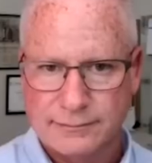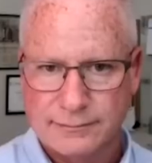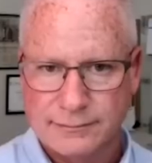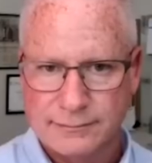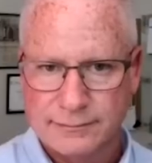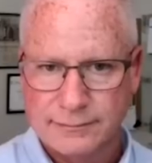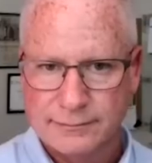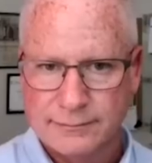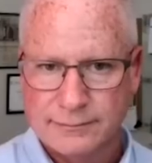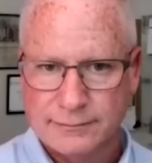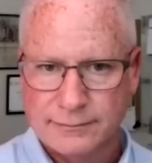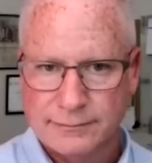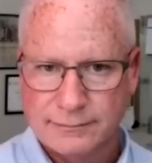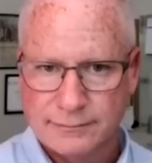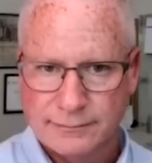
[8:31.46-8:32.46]

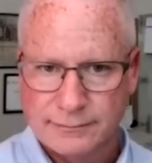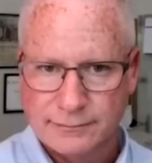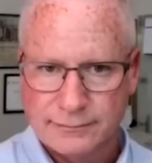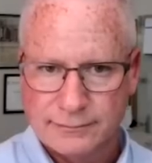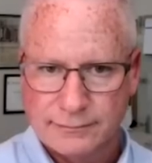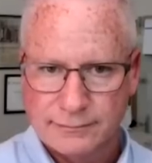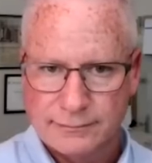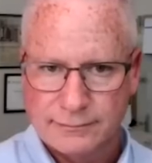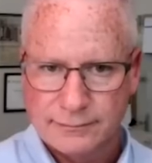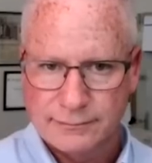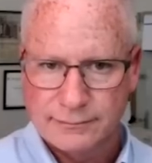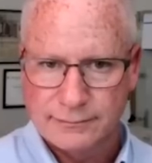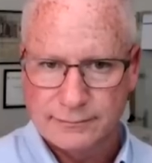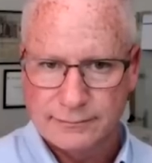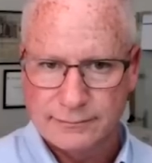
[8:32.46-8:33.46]

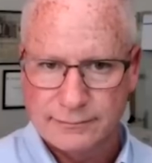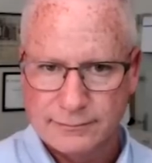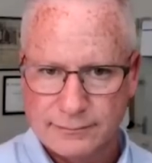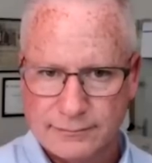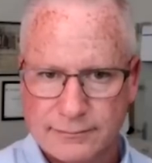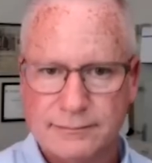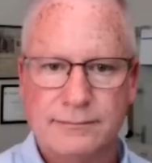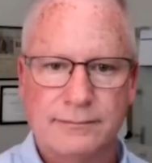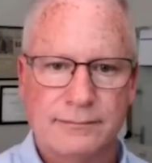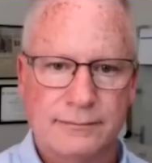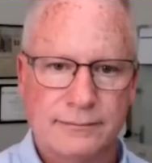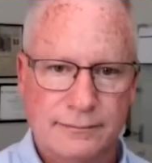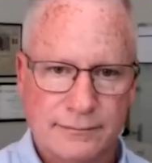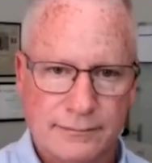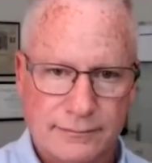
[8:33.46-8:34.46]

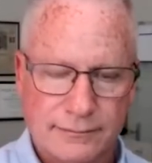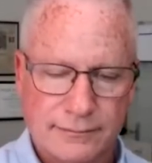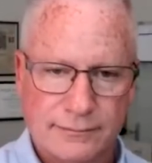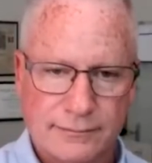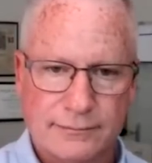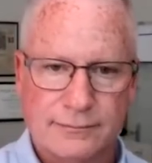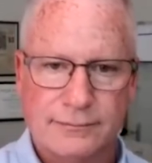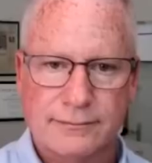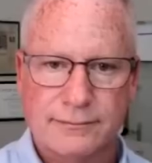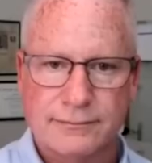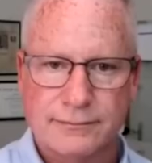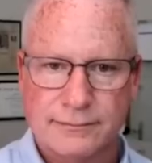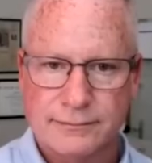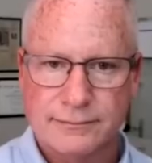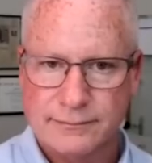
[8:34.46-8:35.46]

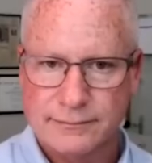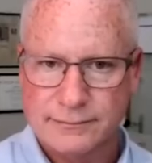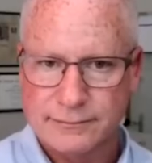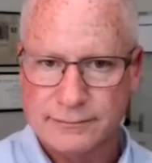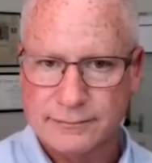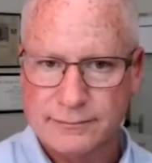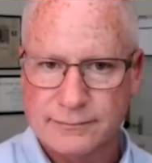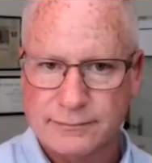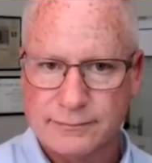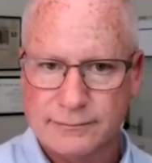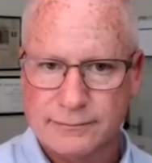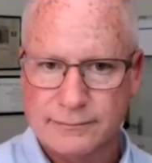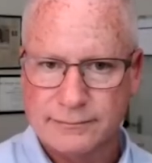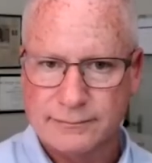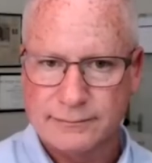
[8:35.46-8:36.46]

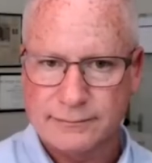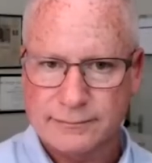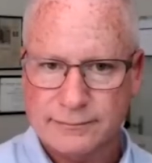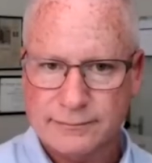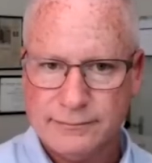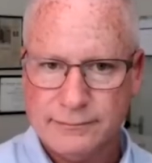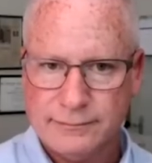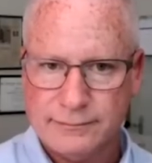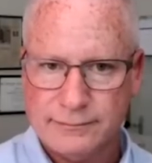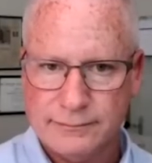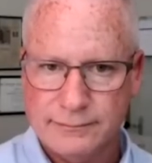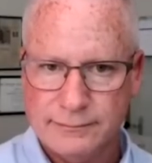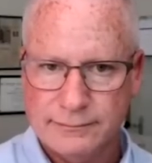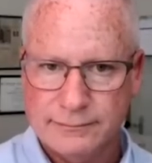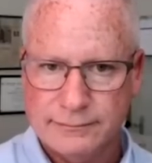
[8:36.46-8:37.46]

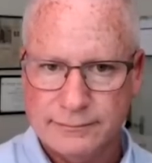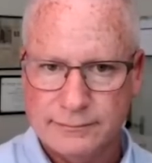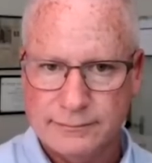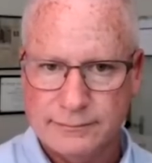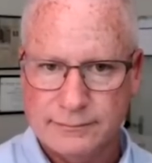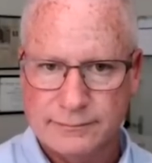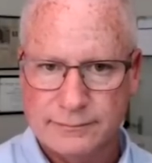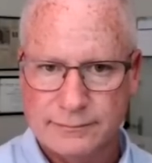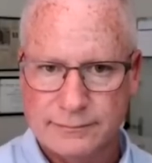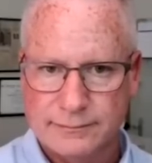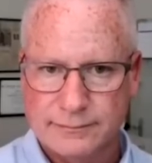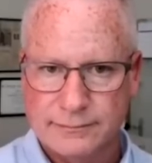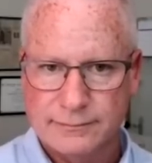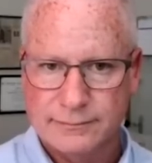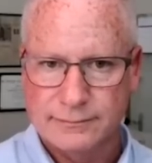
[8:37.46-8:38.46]

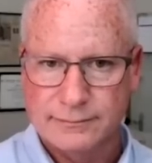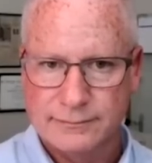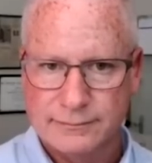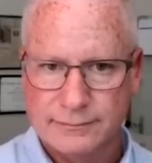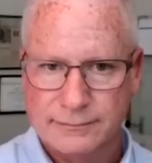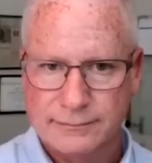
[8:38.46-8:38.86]
This person isn't speaking.